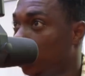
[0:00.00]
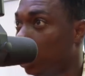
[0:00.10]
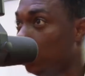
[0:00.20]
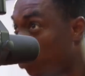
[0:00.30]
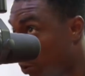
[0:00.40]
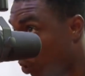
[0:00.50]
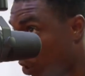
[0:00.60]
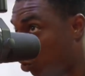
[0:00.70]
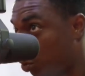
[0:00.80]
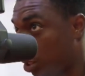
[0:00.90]
and you'll be
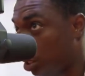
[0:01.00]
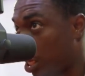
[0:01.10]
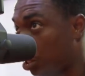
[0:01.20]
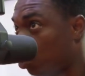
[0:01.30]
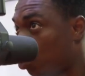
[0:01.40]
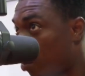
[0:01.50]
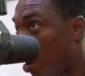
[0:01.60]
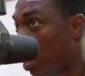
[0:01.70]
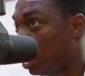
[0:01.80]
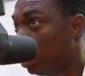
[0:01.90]
monitoring, and you know my
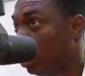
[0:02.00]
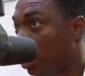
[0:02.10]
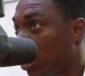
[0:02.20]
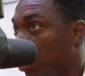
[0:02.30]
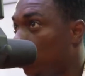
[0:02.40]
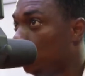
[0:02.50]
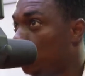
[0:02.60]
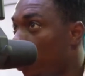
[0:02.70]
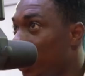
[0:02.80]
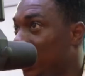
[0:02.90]
work.
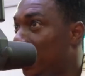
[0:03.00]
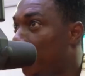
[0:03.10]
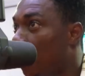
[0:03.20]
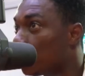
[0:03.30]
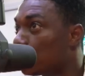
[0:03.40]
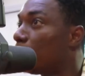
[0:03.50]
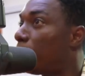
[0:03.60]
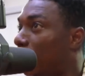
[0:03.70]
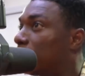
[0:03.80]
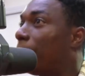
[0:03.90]
During the time I was with
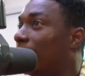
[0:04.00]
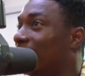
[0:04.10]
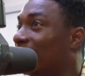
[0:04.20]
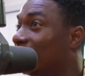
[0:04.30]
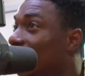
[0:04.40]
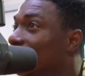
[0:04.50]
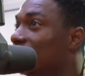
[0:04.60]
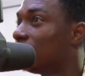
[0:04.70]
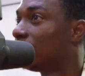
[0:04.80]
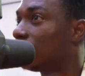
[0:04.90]
Patapaa, there are three
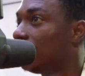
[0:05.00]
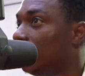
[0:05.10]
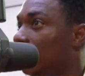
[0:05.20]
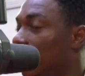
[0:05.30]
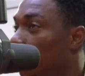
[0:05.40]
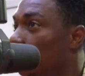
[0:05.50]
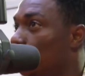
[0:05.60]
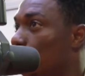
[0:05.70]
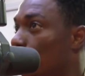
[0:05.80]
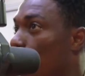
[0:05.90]
things that you
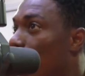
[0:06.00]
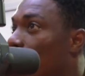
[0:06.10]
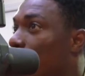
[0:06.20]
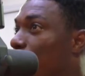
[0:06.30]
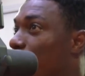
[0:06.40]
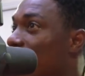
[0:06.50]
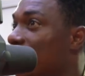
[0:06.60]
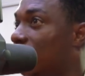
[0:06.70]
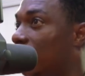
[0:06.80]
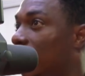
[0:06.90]
need to know. One of the
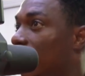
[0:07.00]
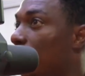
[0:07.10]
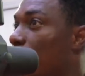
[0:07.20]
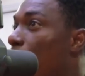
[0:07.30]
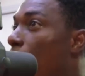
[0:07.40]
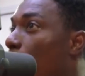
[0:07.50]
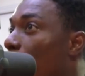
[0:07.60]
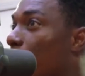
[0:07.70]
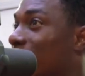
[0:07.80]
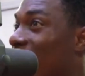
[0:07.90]
first thing before I
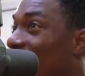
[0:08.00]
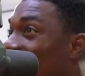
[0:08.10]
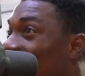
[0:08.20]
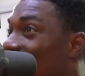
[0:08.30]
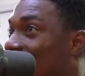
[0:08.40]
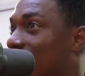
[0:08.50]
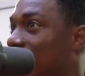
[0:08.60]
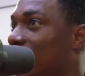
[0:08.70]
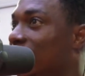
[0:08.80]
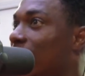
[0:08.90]
work with any
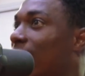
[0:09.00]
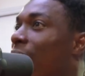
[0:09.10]
artist is that